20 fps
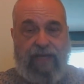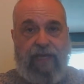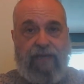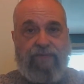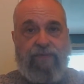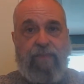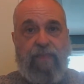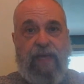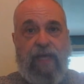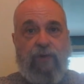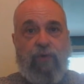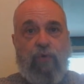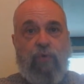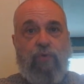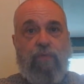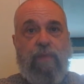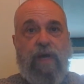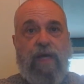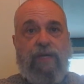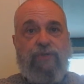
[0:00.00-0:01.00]
gave the man
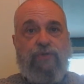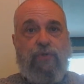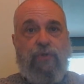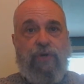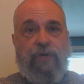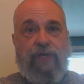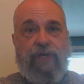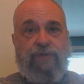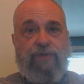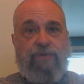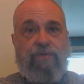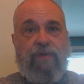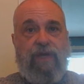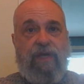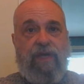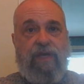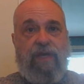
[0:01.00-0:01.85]
whom I saw yesterday